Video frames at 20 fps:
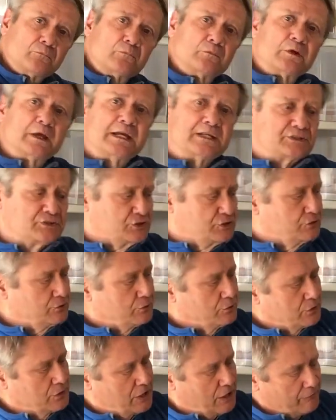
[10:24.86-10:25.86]
It's
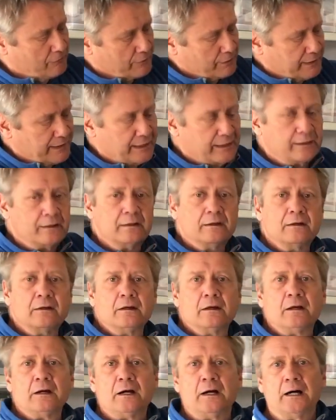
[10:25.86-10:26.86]
currently
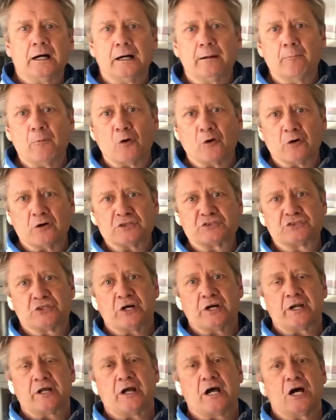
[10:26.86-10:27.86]
on our
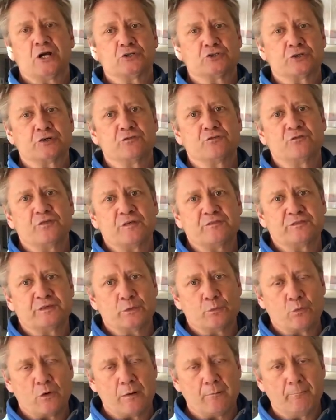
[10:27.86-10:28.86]
site at
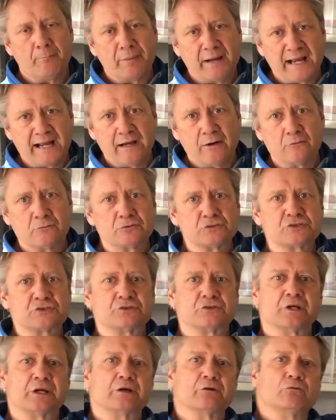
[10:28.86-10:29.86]
£151.
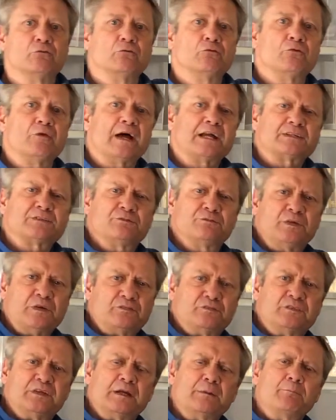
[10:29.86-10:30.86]
That's
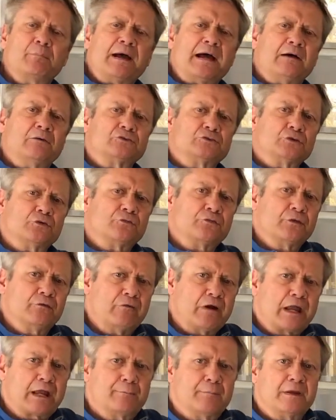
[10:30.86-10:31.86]
£15 off the
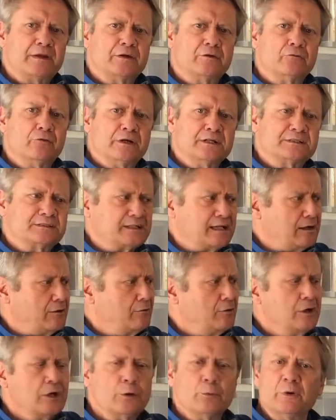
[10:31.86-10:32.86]
recommended
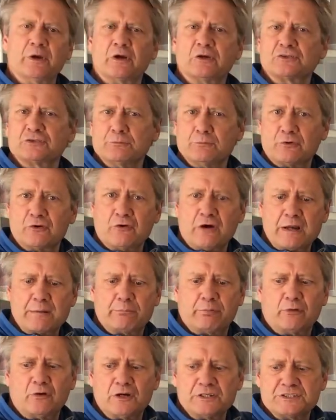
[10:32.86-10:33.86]
retail. We've got some great
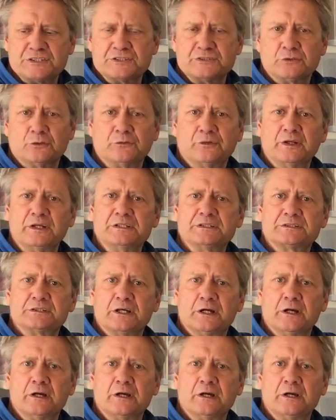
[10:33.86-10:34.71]
prices on these